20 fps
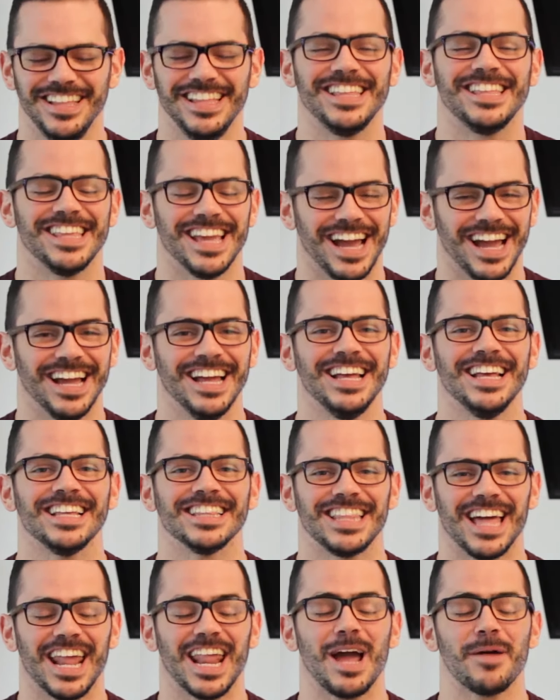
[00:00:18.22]
Yeah,
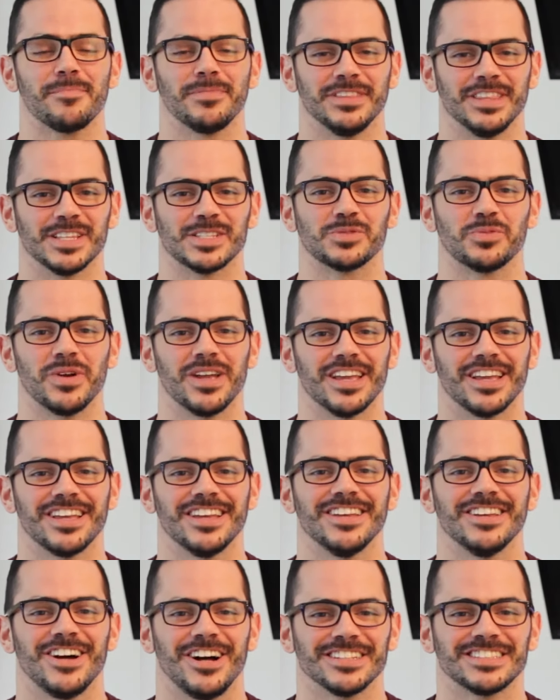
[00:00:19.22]
that happened this week.
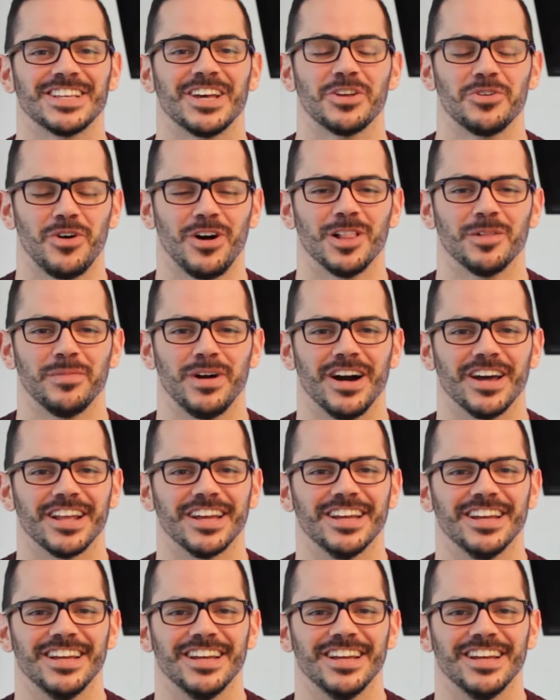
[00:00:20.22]
I'll tell you all about it.